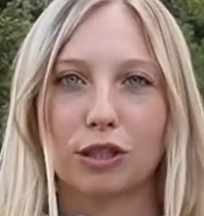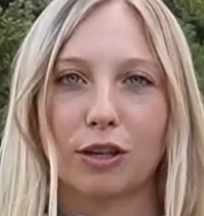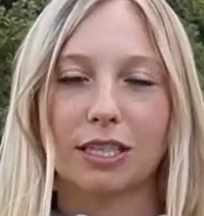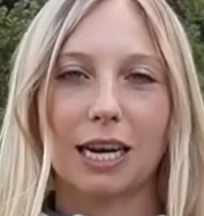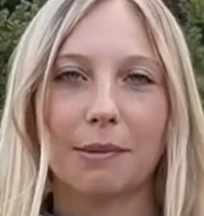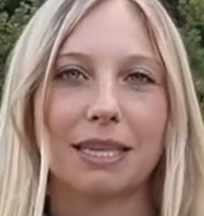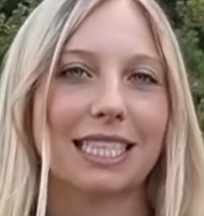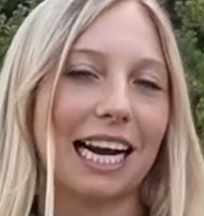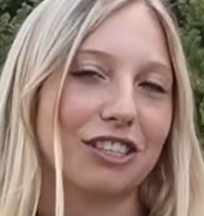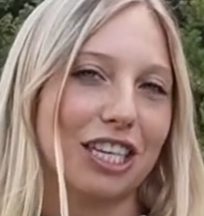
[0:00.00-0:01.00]
all the time, it's
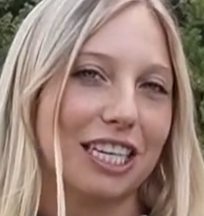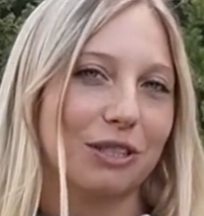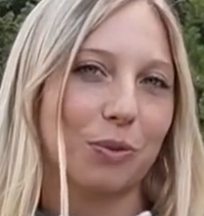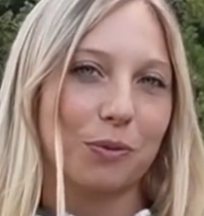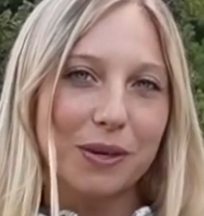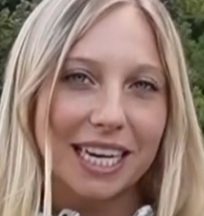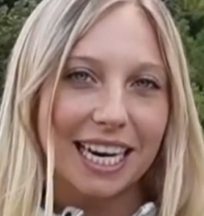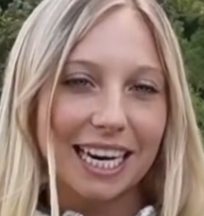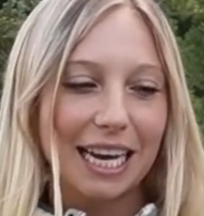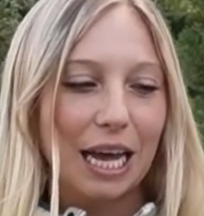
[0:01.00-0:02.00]
actually because we're
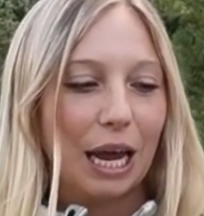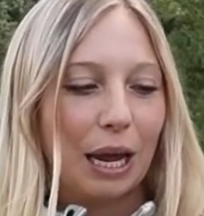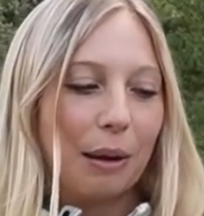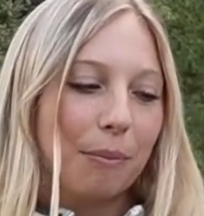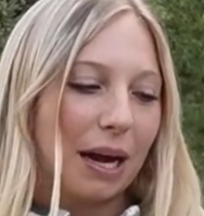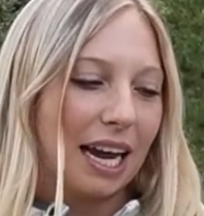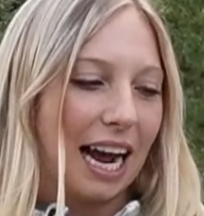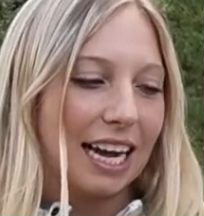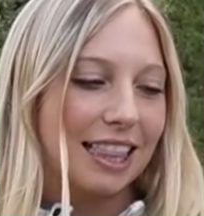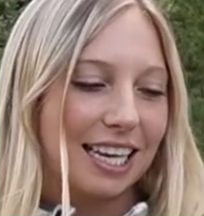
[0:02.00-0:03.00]
reading. But
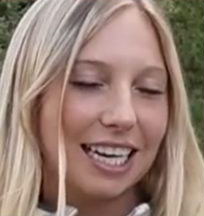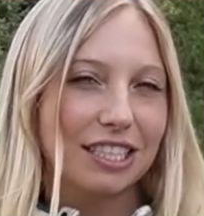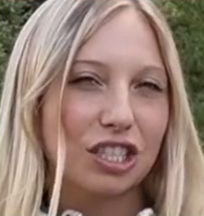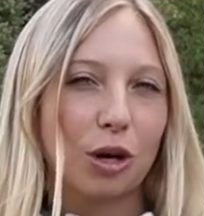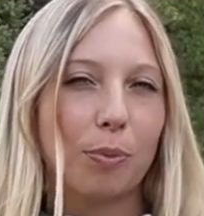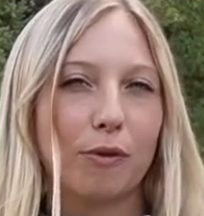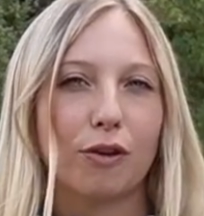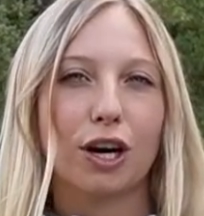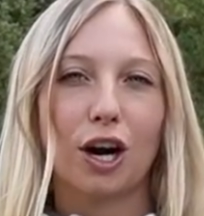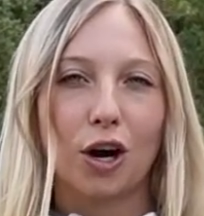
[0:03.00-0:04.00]
I think I still
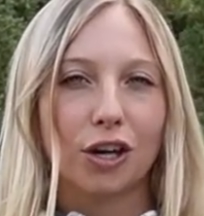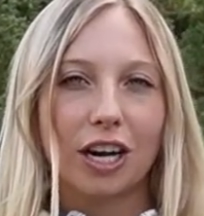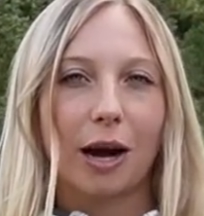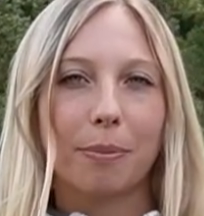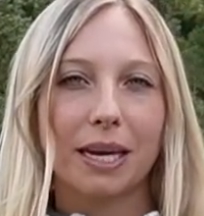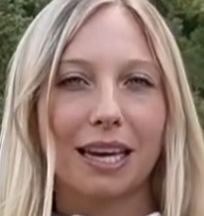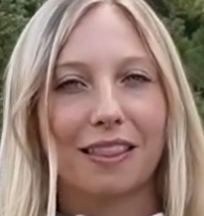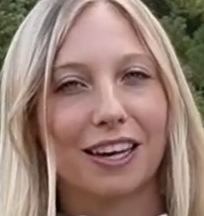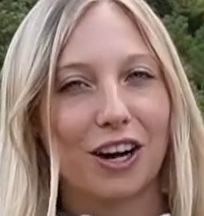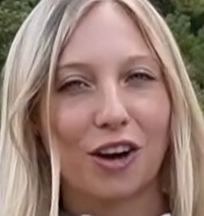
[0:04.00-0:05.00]
prefer a hard copy. I
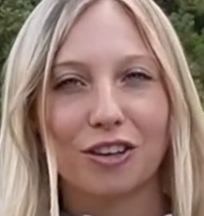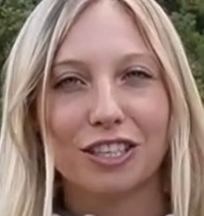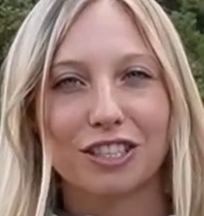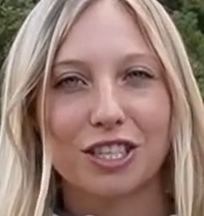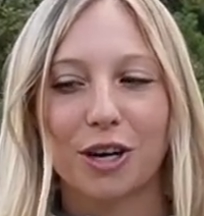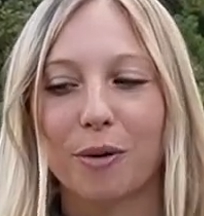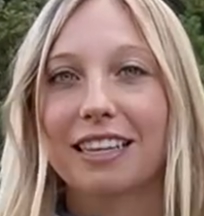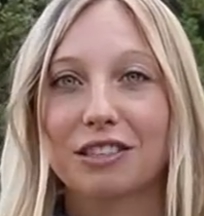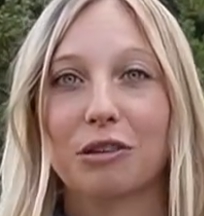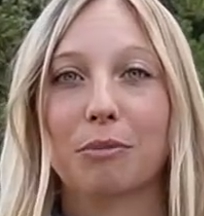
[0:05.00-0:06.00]
think Connor does too.
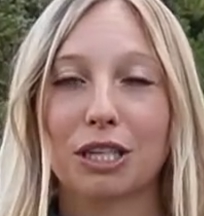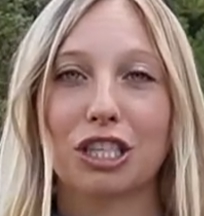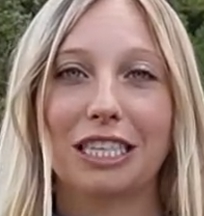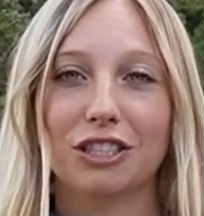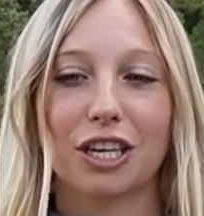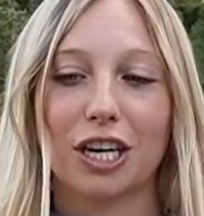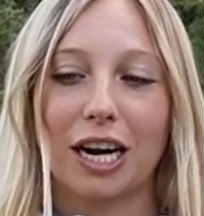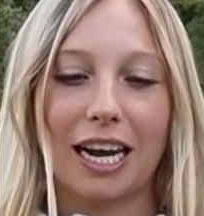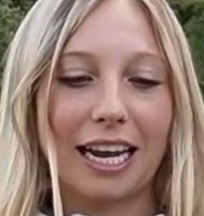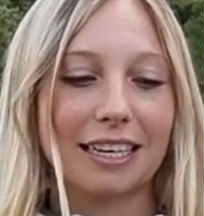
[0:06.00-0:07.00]
These are much easier,
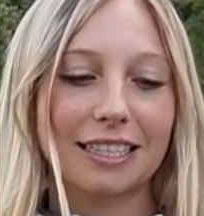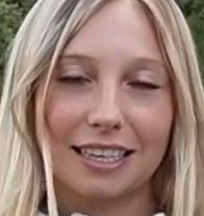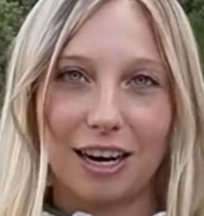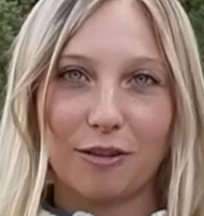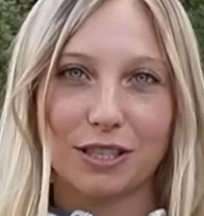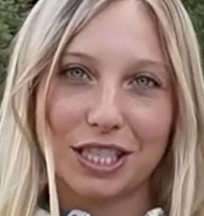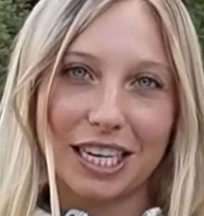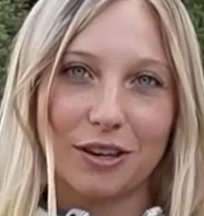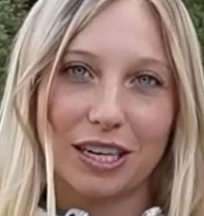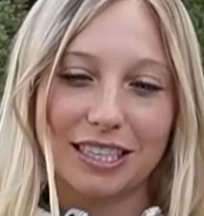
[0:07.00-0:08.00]
and
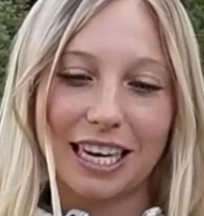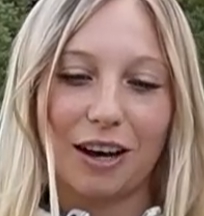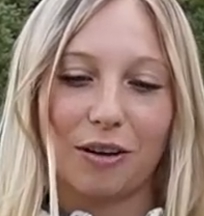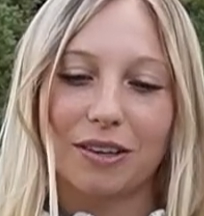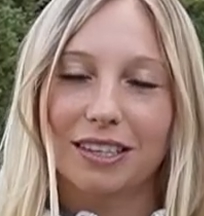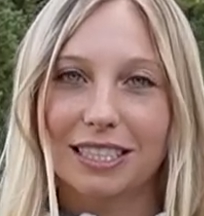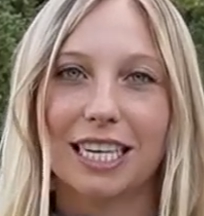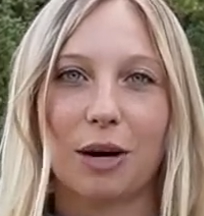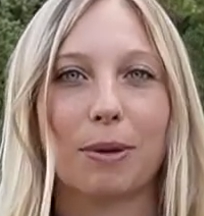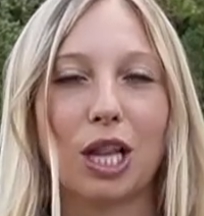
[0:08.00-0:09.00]
obviously you can tell
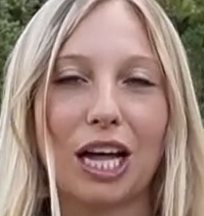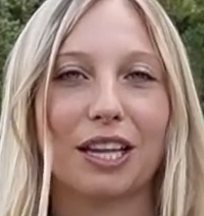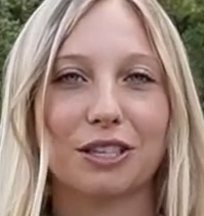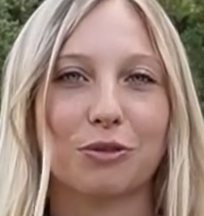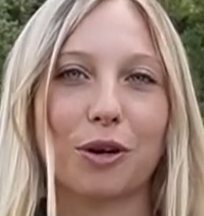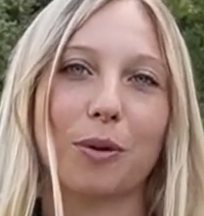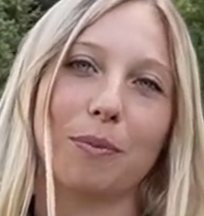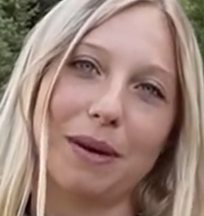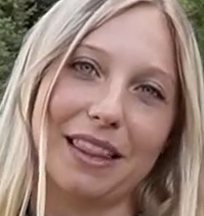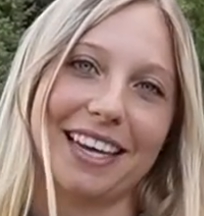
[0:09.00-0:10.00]
take up a lot less room
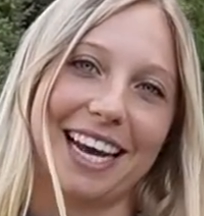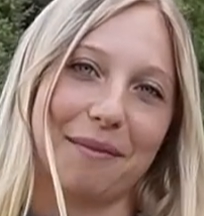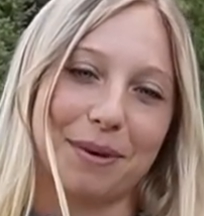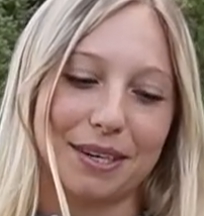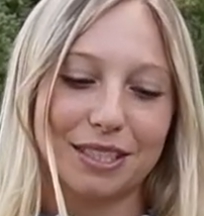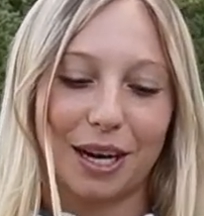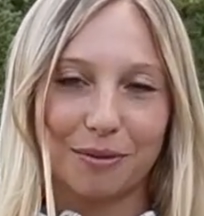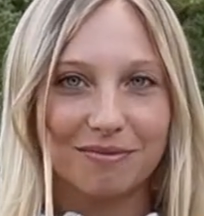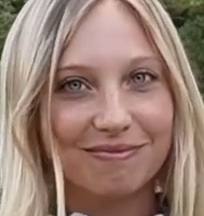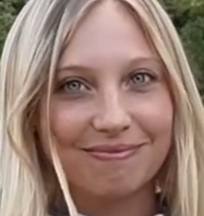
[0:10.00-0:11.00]
in the camper. So
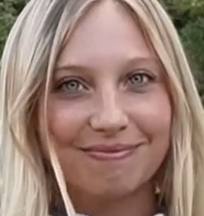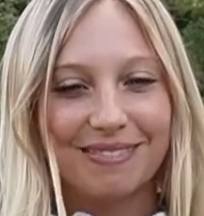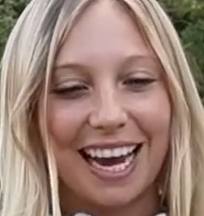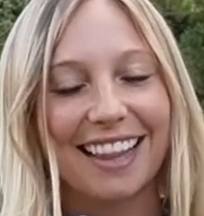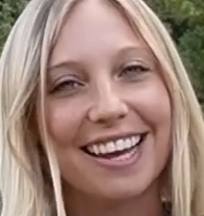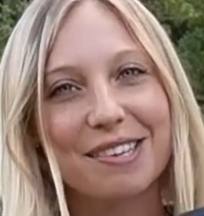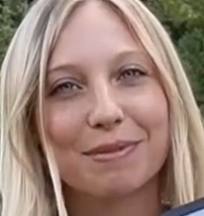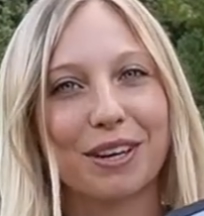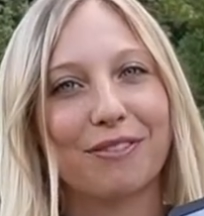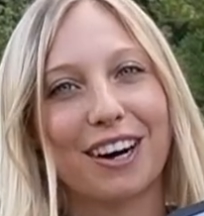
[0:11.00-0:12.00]
I like them
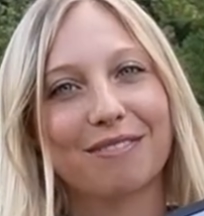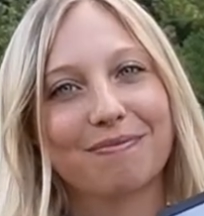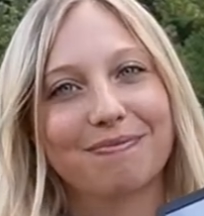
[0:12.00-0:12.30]
so far.